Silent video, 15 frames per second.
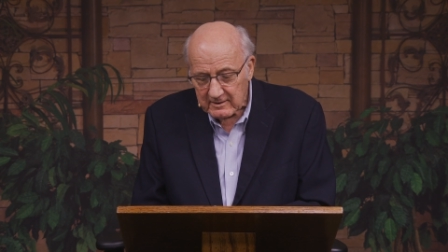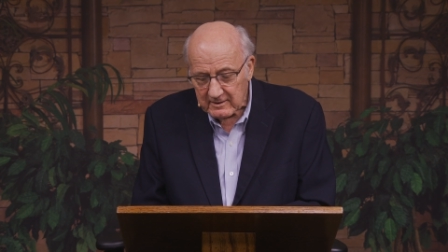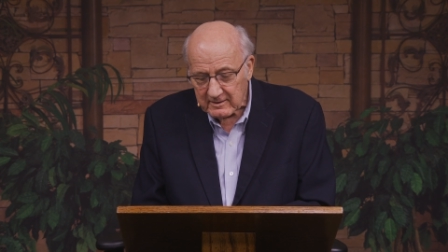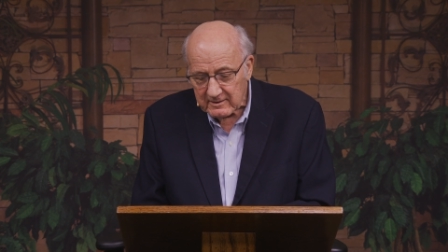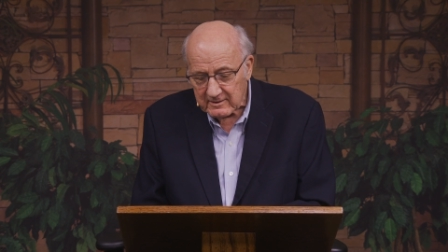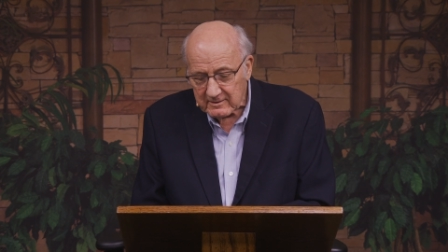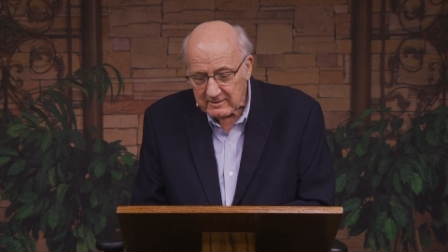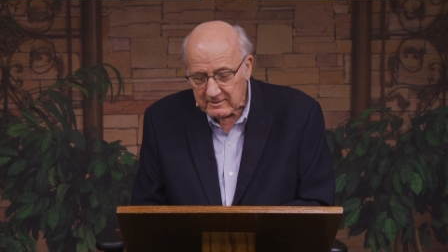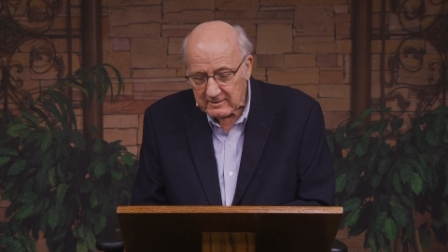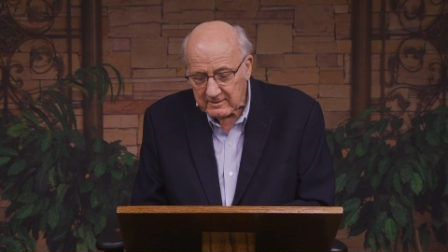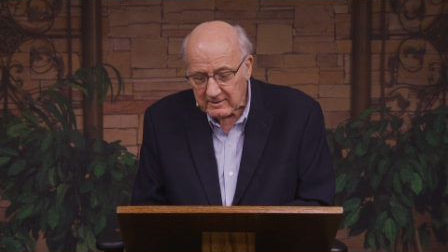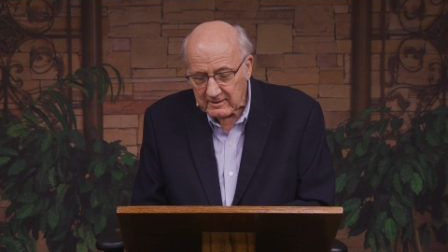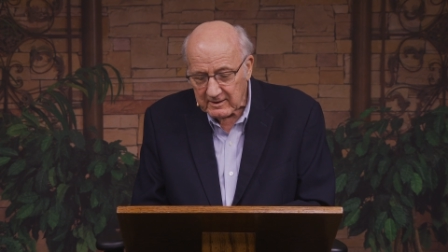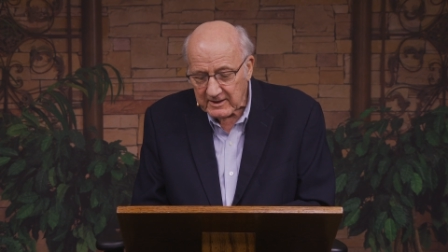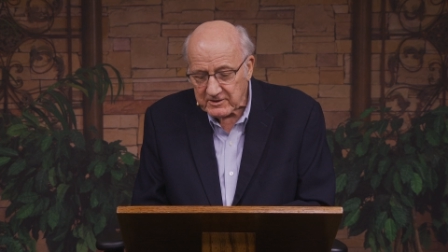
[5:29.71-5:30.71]
uh,
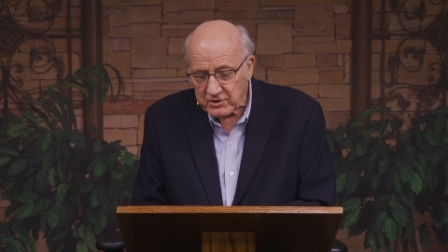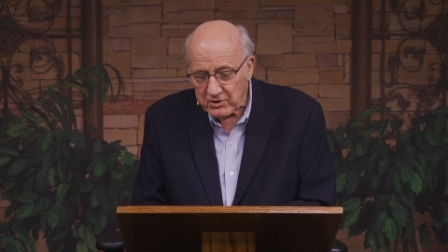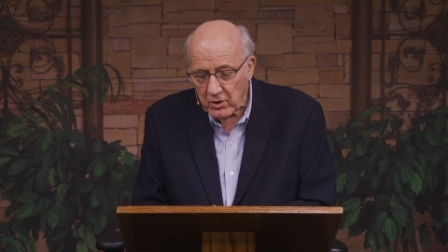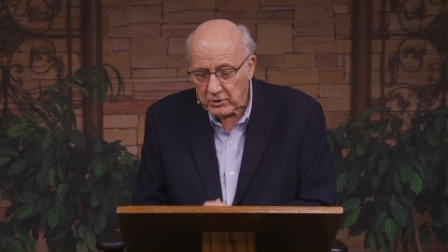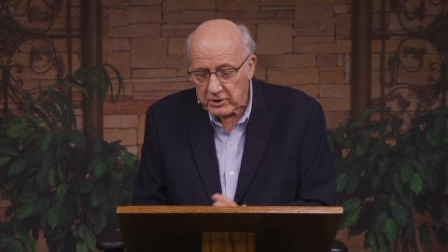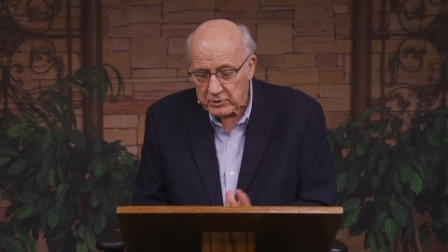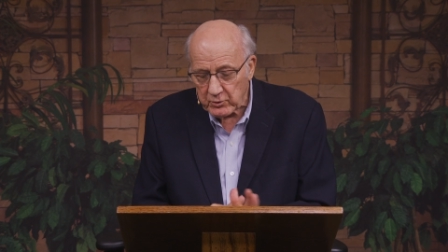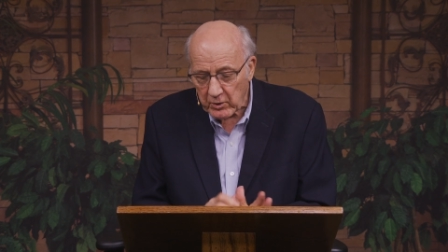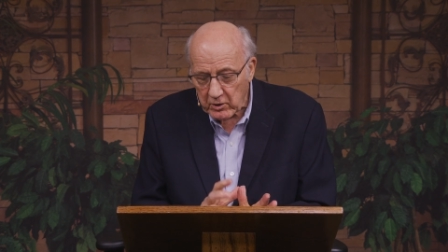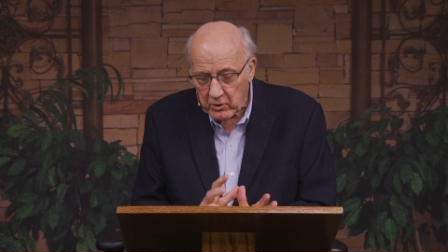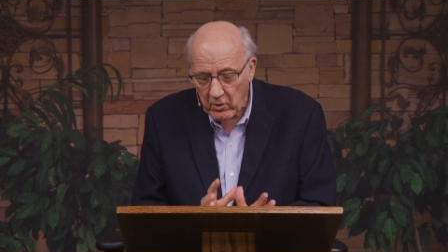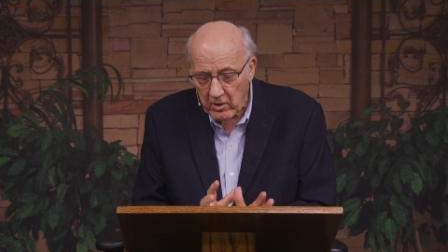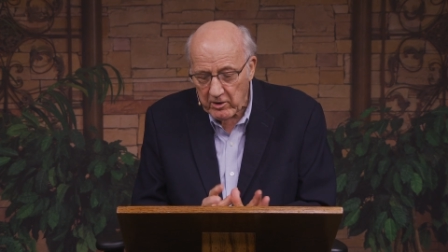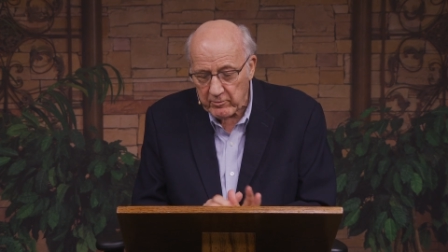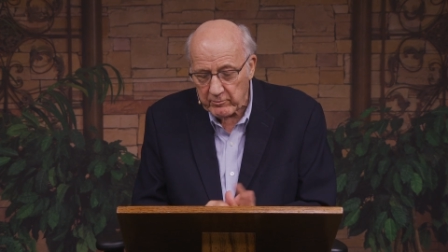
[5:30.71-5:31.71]
let's notice
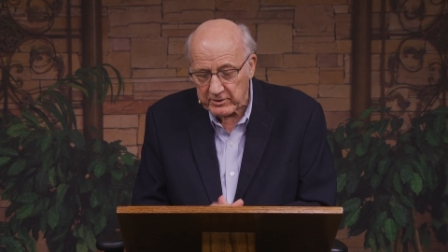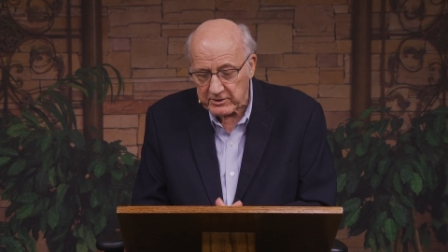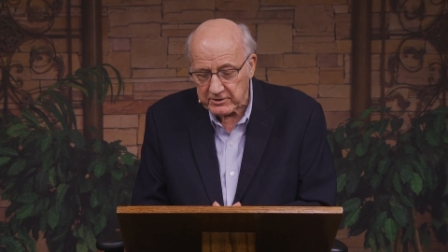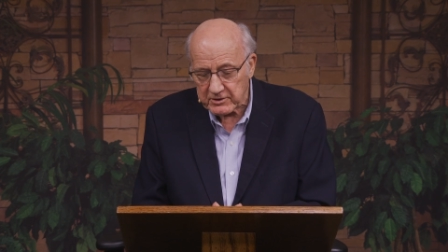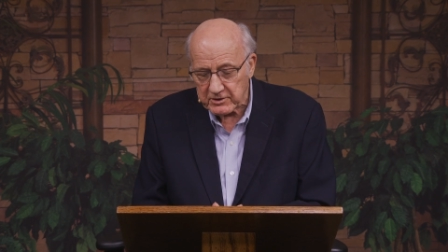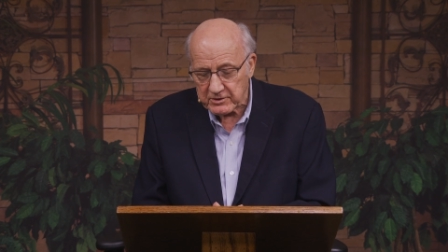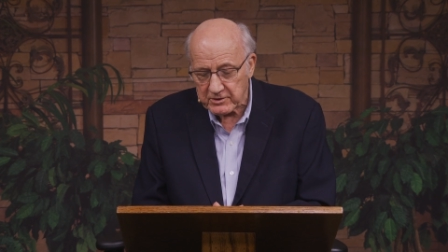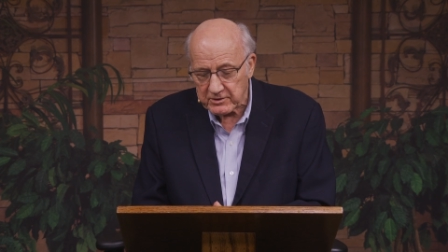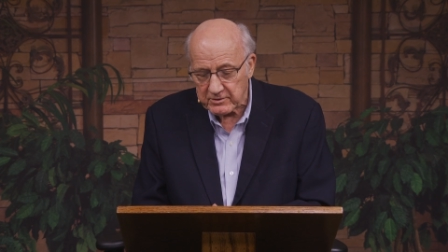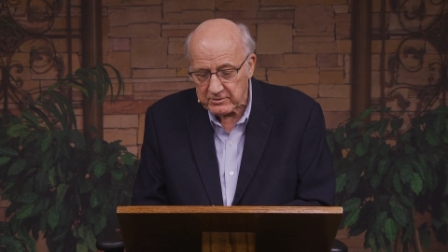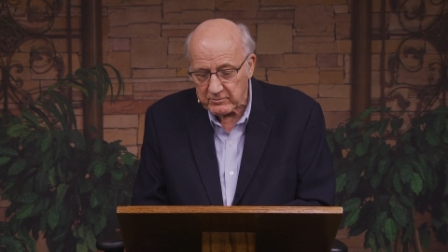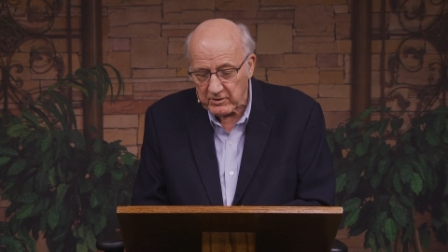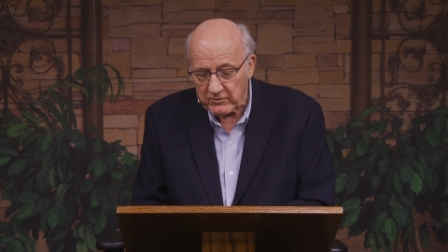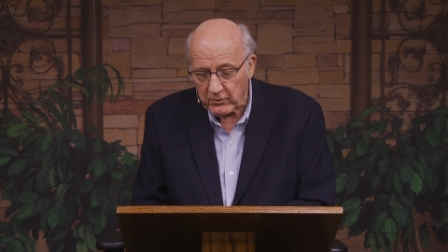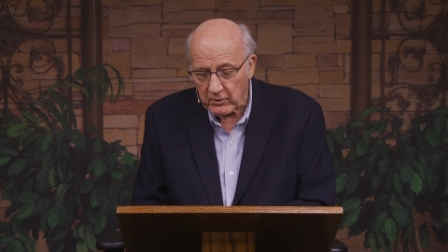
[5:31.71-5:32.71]
requirements
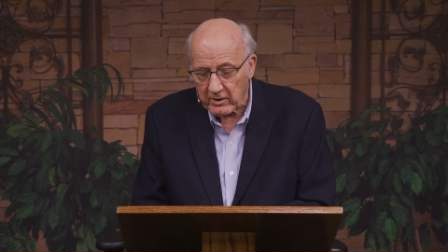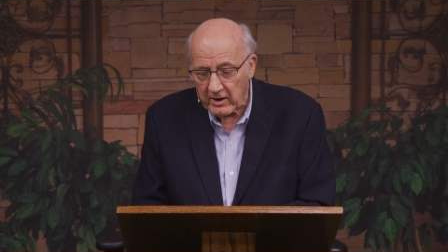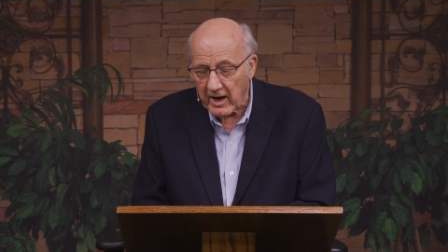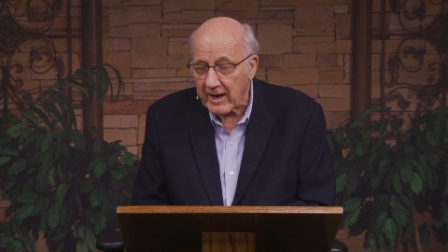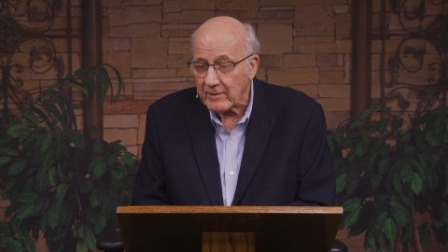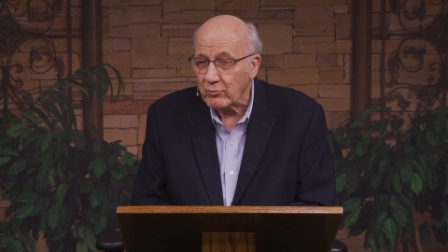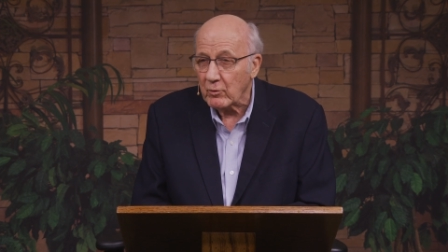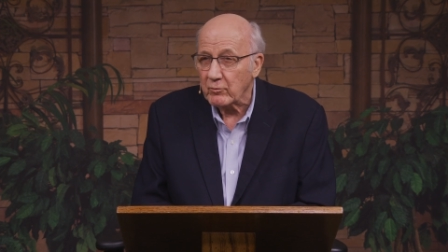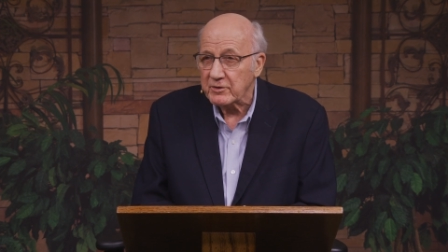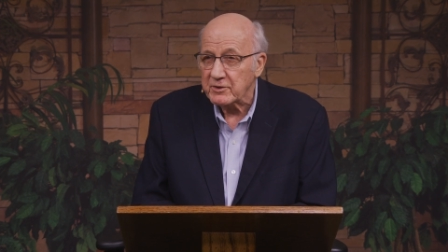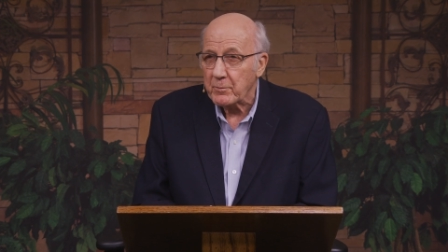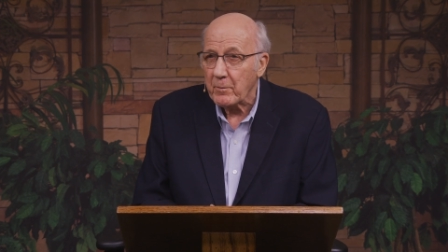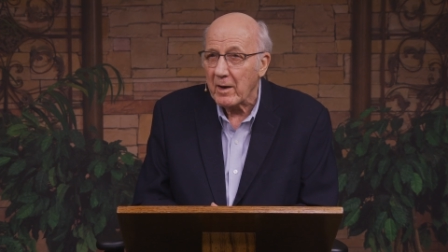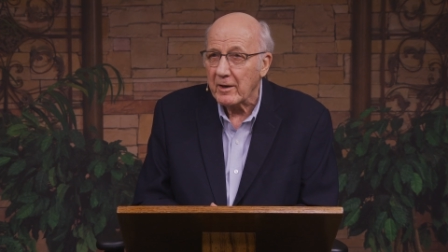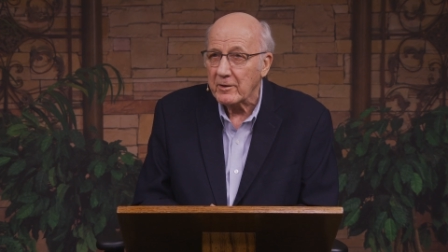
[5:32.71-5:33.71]
before God will
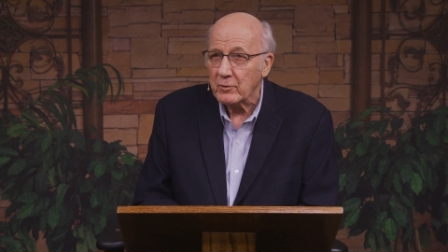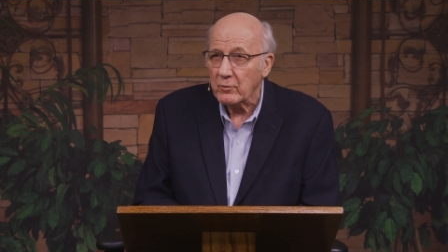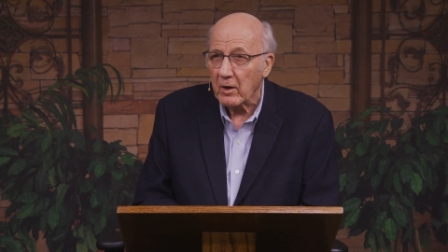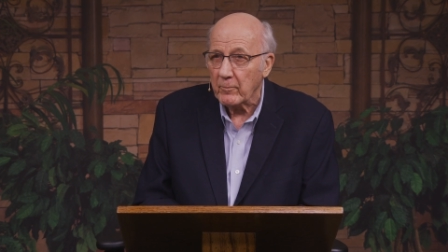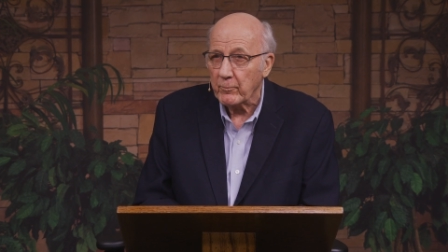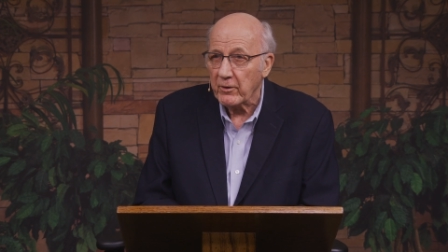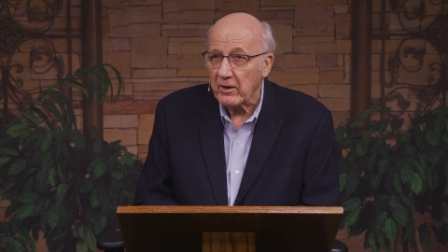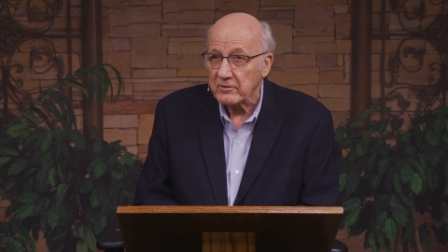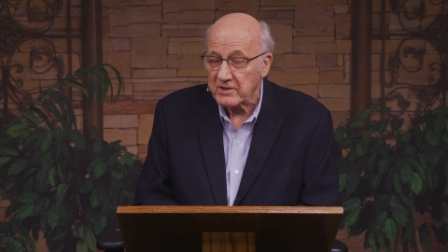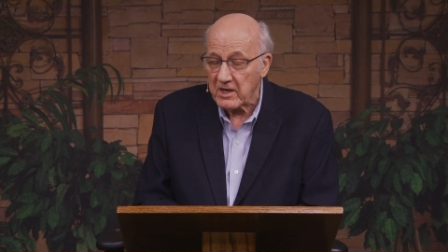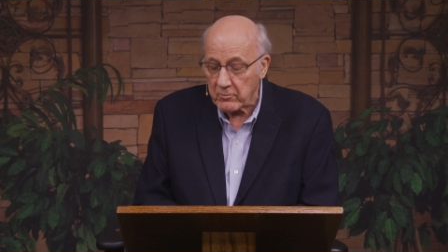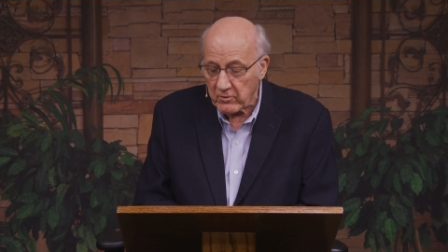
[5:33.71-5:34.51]
respond to our prayers.